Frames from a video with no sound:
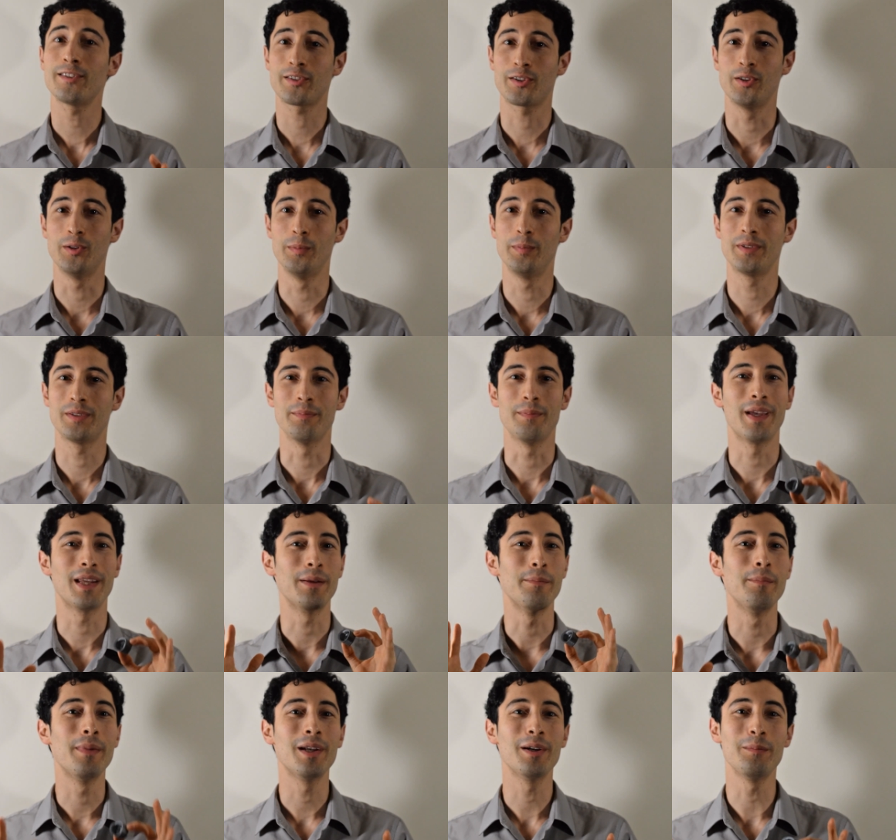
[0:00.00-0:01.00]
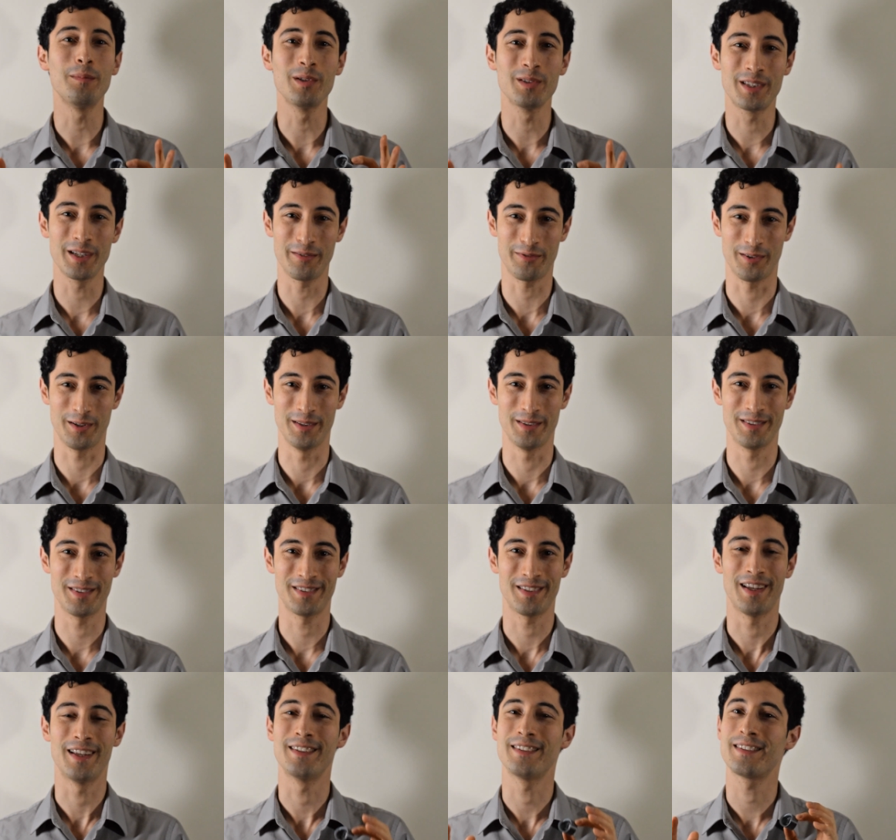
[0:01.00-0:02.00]
scoops made a minimal difference
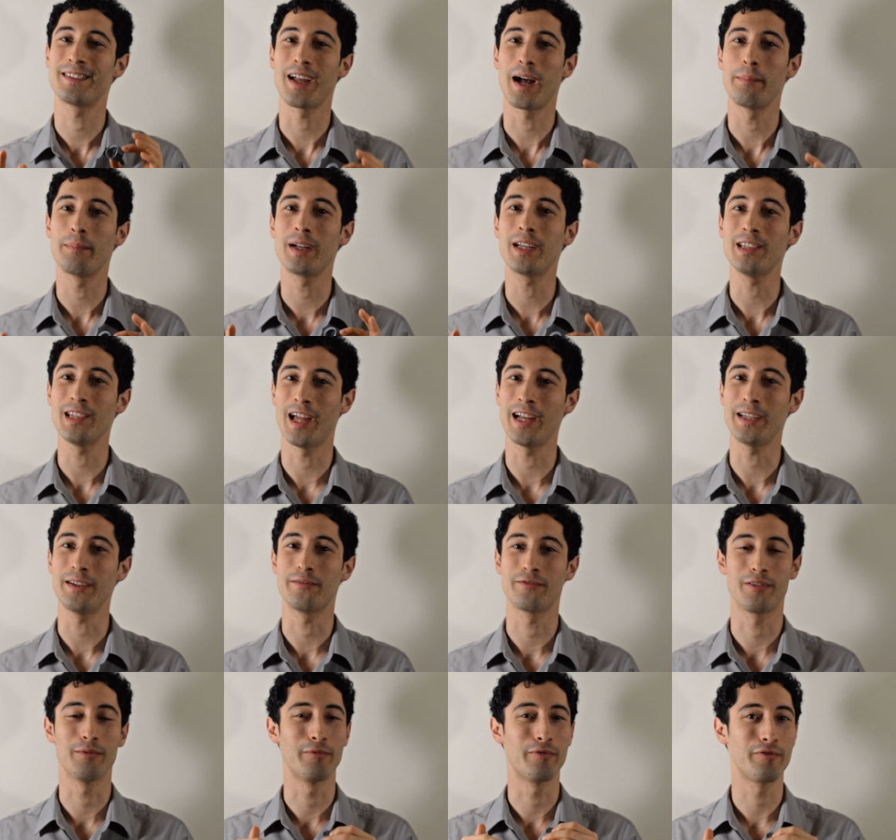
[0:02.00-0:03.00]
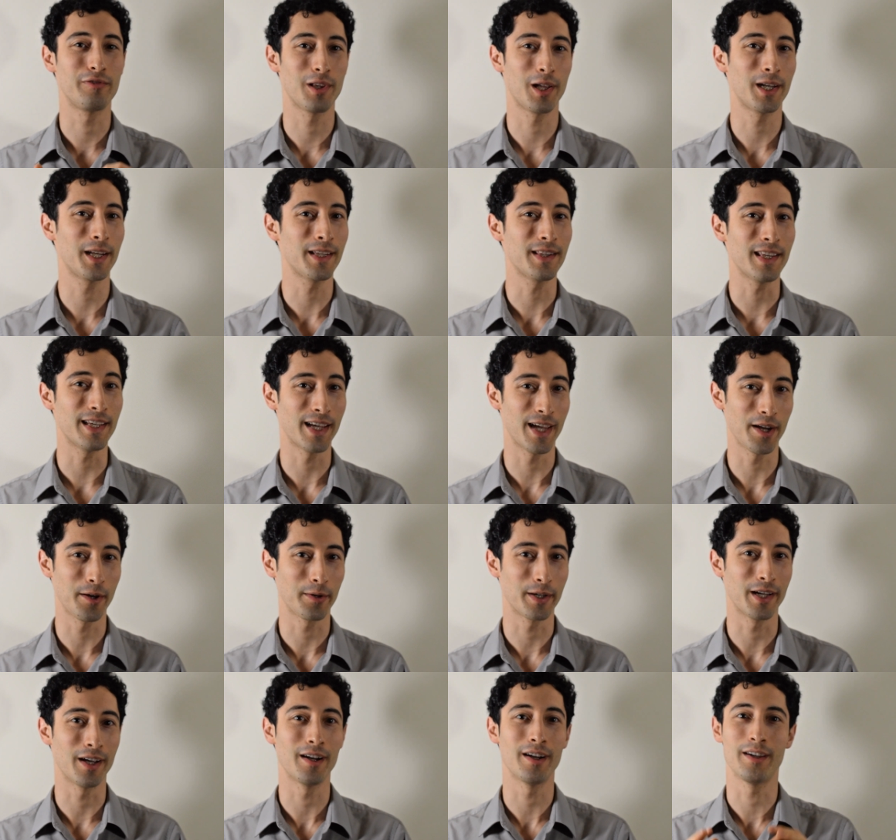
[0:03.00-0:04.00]
in stopping light from flooding the
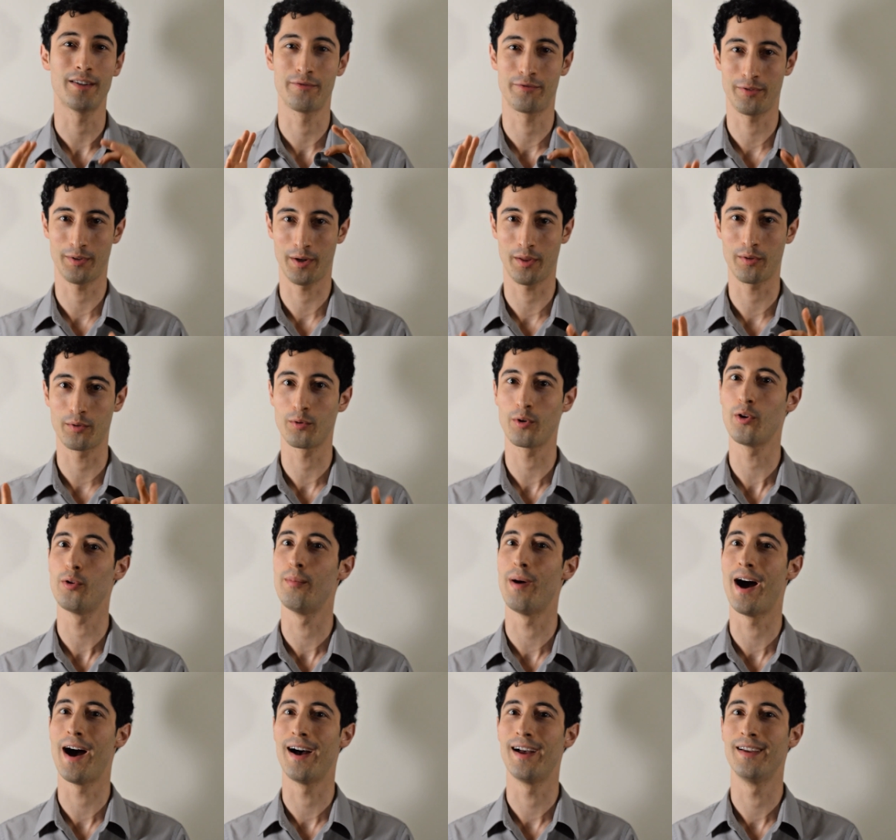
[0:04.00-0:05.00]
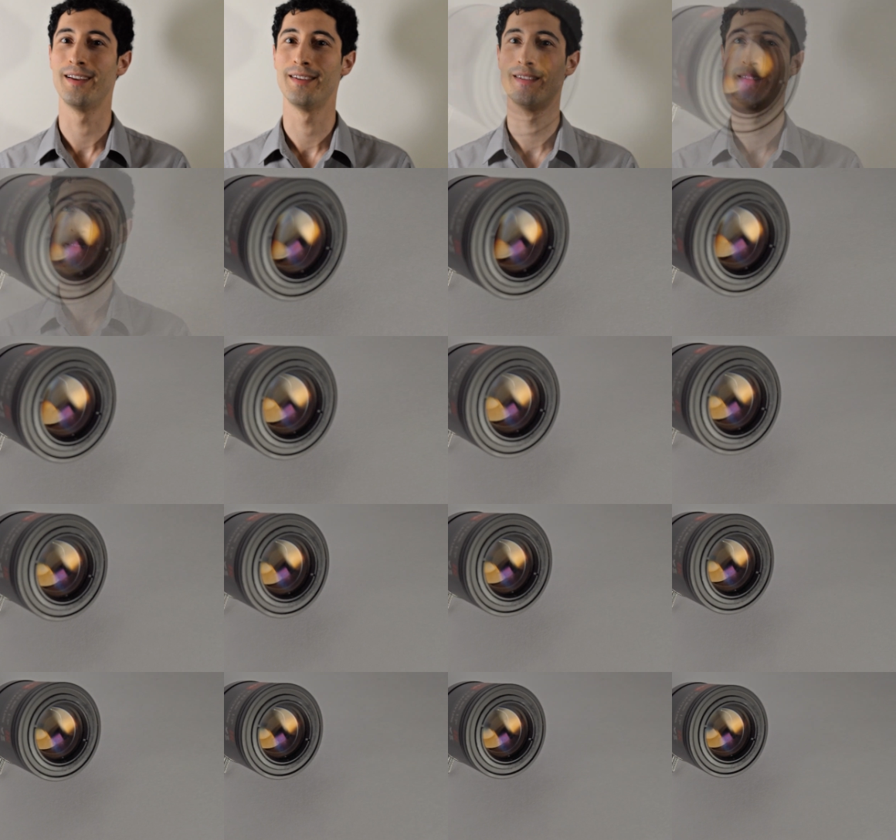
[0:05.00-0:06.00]
area in front of the robot.
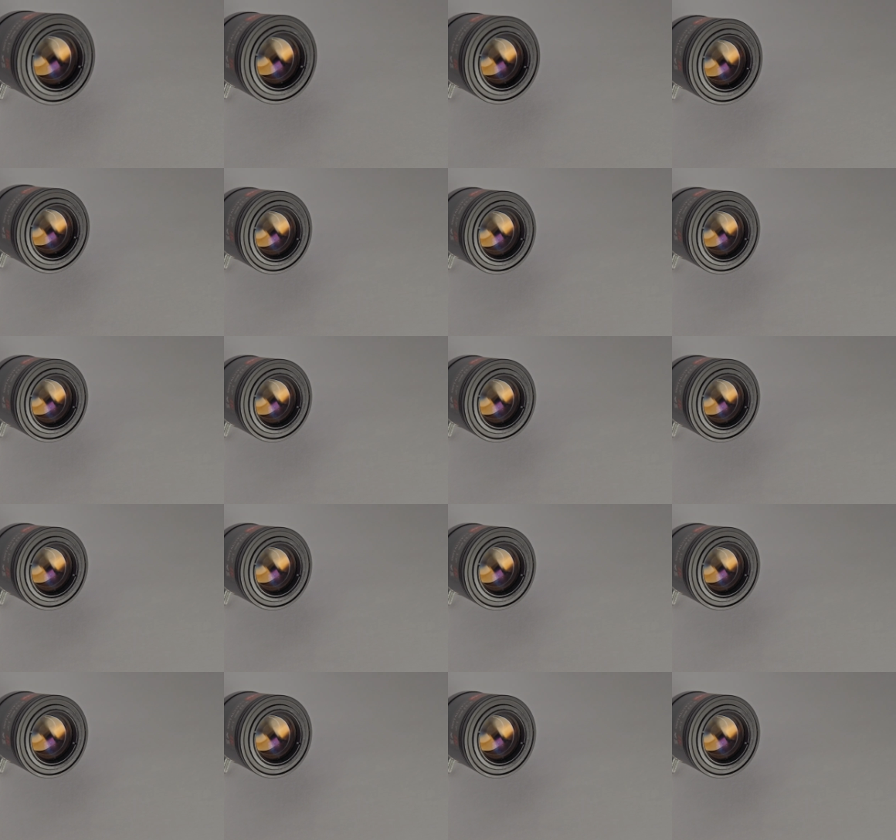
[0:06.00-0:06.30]
I